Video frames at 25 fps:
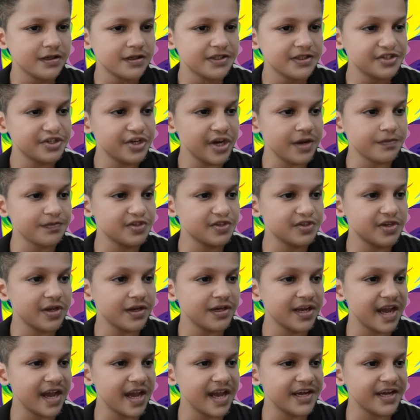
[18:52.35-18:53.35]
James
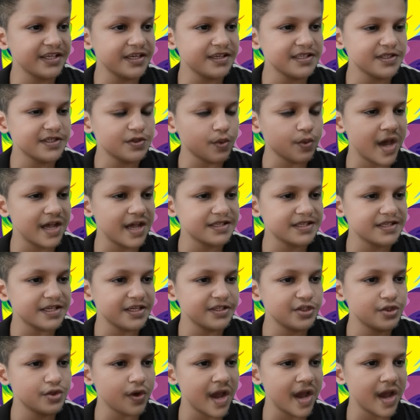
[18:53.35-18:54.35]
Gunn Guardians was a
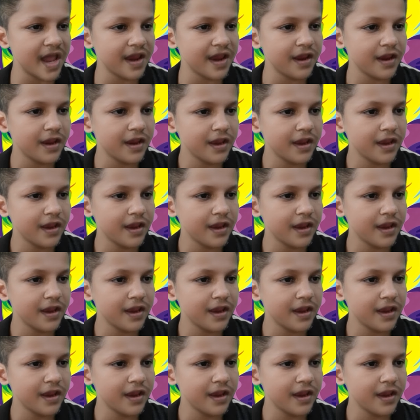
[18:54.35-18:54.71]
joy,